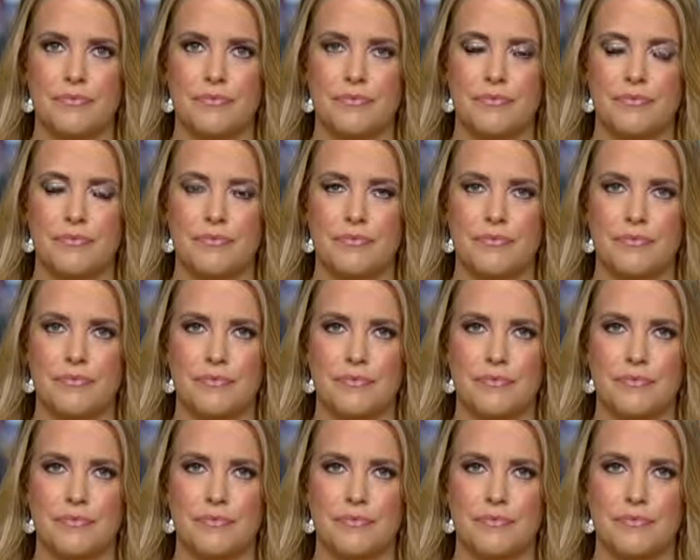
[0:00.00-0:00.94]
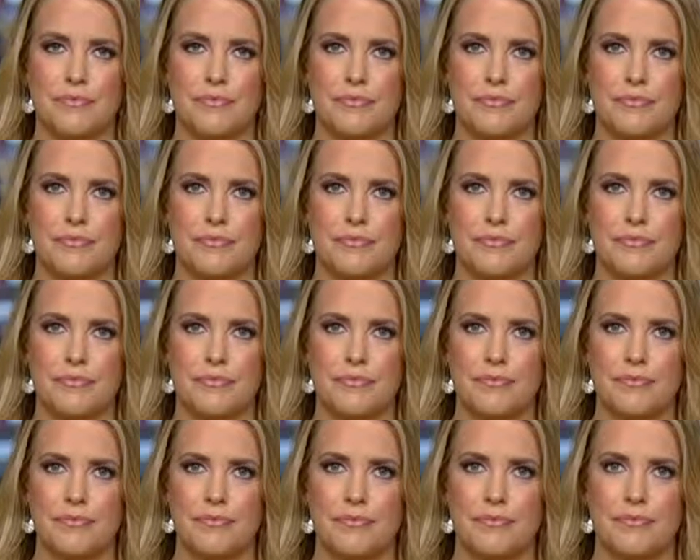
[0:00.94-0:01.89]

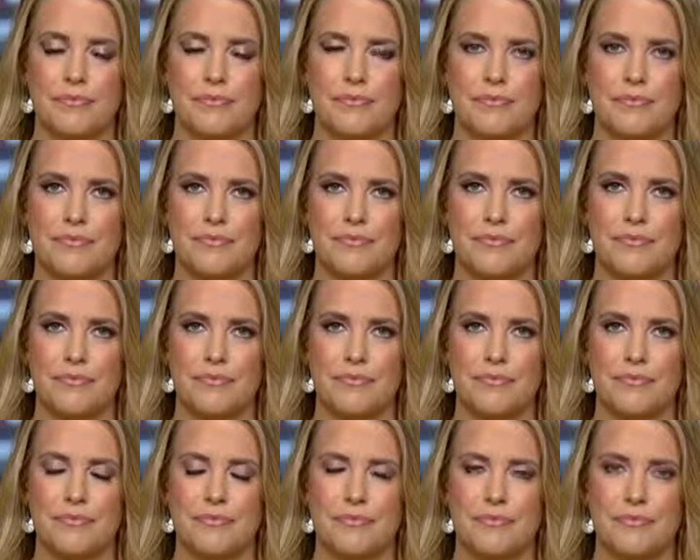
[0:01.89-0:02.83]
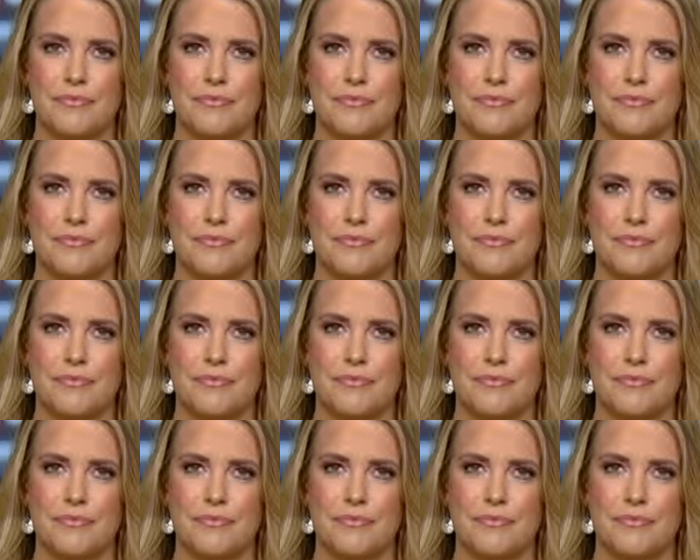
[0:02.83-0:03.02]
[no speech]